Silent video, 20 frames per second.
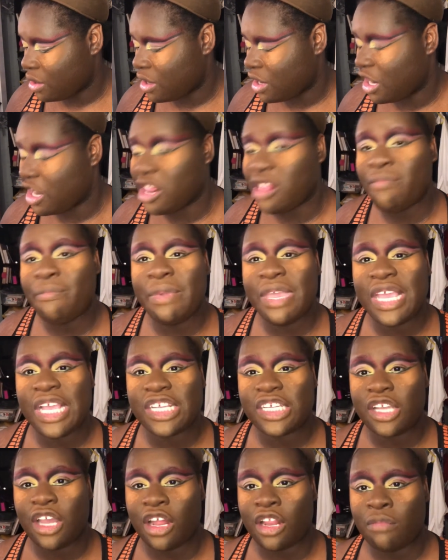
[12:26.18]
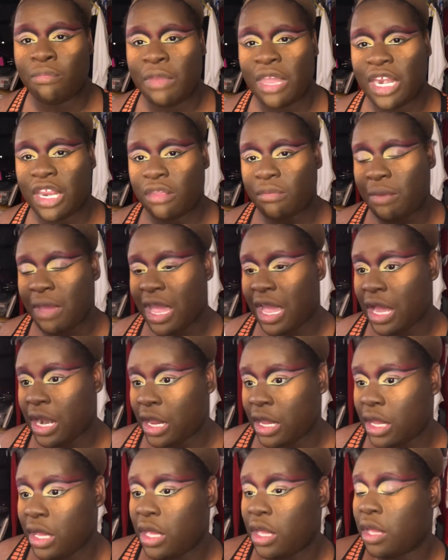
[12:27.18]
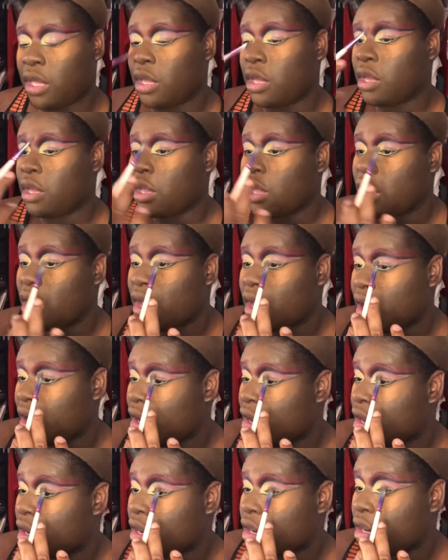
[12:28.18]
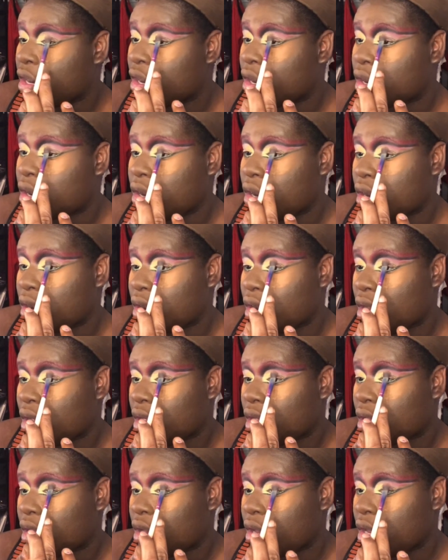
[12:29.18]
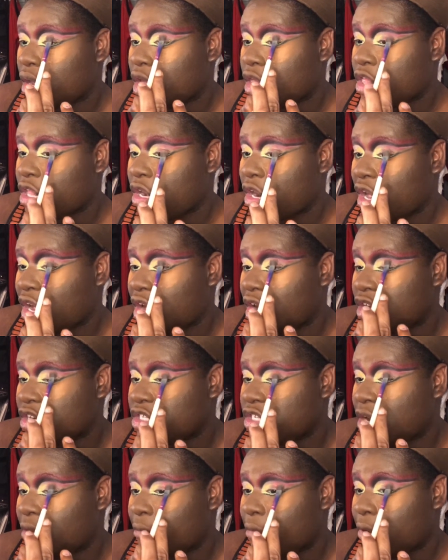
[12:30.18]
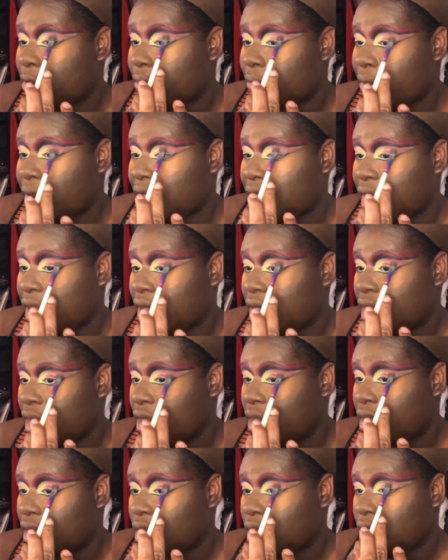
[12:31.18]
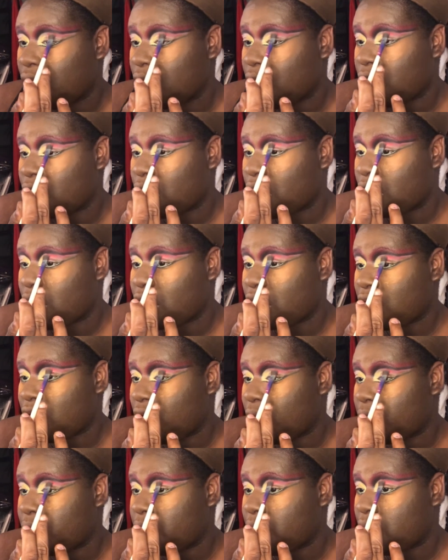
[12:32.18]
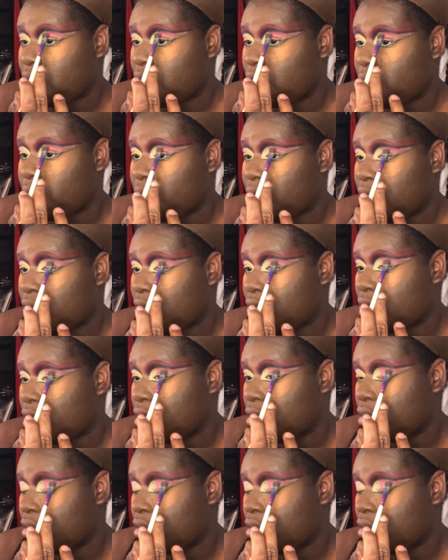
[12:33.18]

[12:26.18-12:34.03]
And this BH Cosmetics palette. And it's like a shimmery red. So I'm just going to put that up in there.